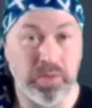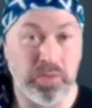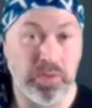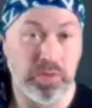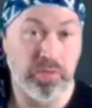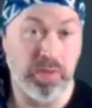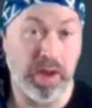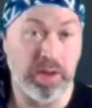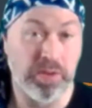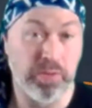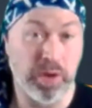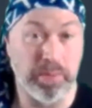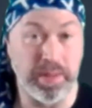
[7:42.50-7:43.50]
try to
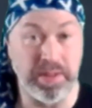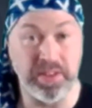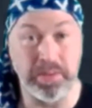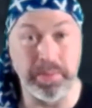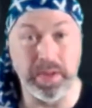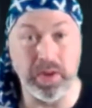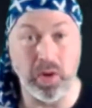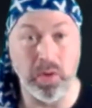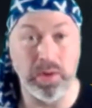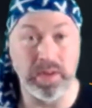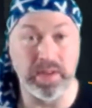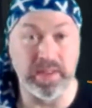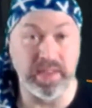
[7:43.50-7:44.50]
do our best to make
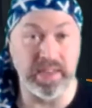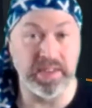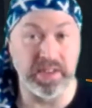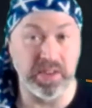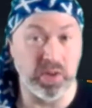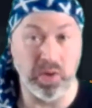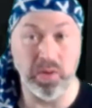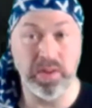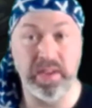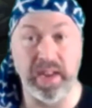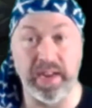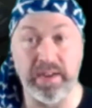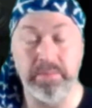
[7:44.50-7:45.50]
honest, decent
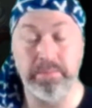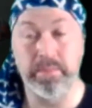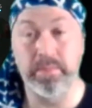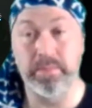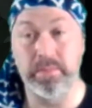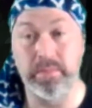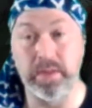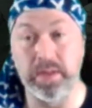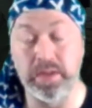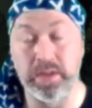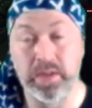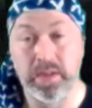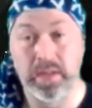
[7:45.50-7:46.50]
content. And,
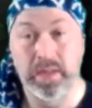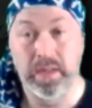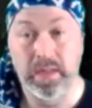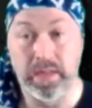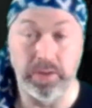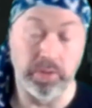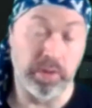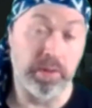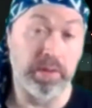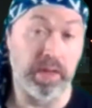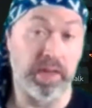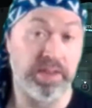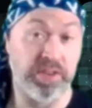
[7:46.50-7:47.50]
you know,
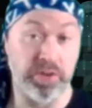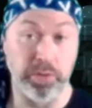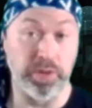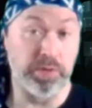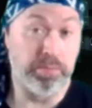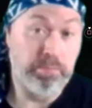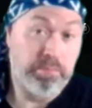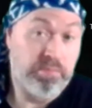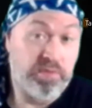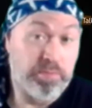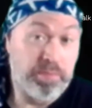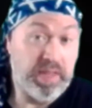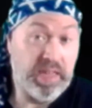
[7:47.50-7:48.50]
as you know, for
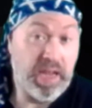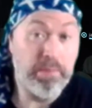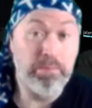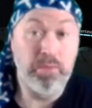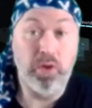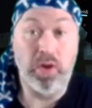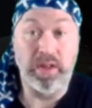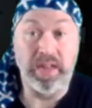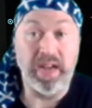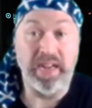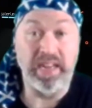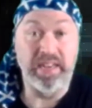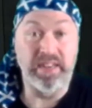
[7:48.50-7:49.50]
me, I'm not a
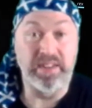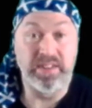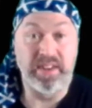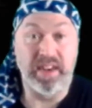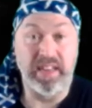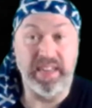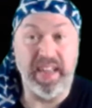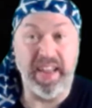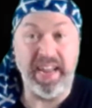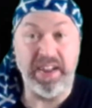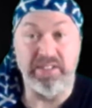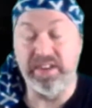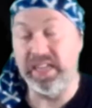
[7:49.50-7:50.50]
guy that does like
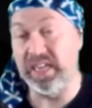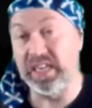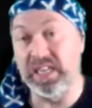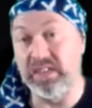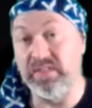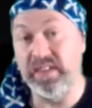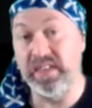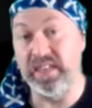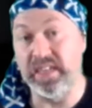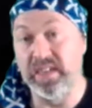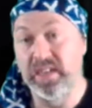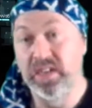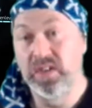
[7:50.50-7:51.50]
hate or negativity
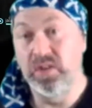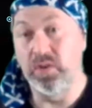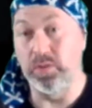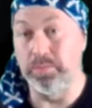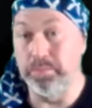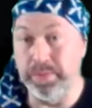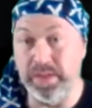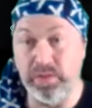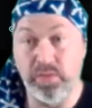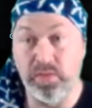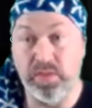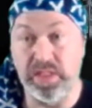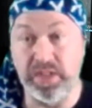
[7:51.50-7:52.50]
or beef
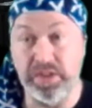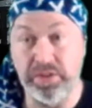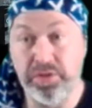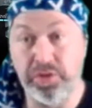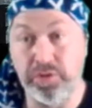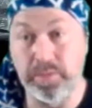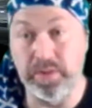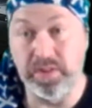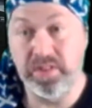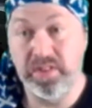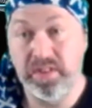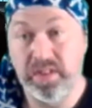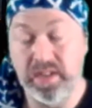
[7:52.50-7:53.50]
of other
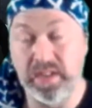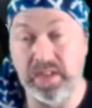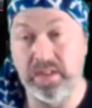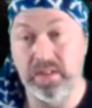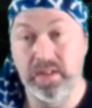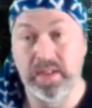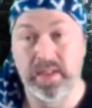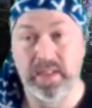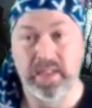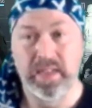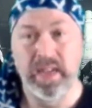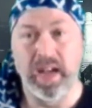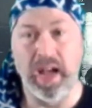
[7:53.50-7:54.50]
YouTubers, you know.
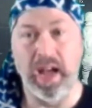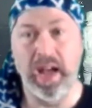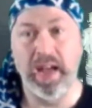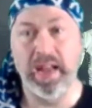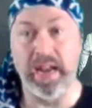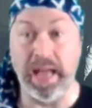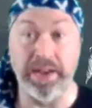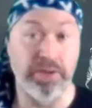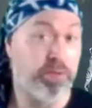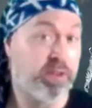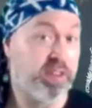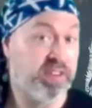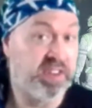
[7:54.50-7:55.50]
And I do
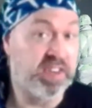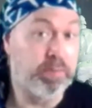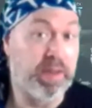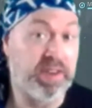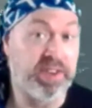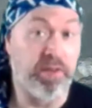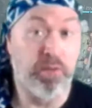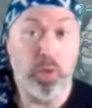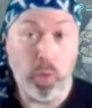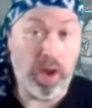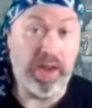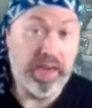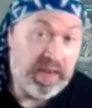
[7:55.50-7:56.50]
consider myself
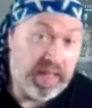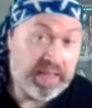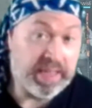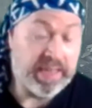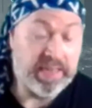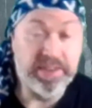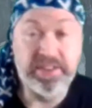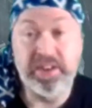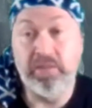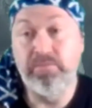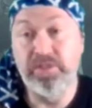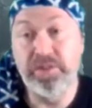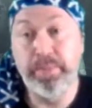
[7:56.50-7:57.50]
quite lucky in some
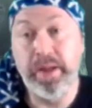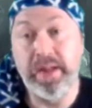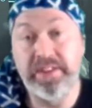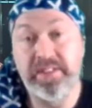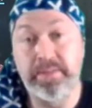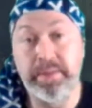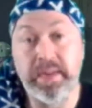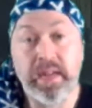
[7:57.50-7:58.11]
respects. I mean,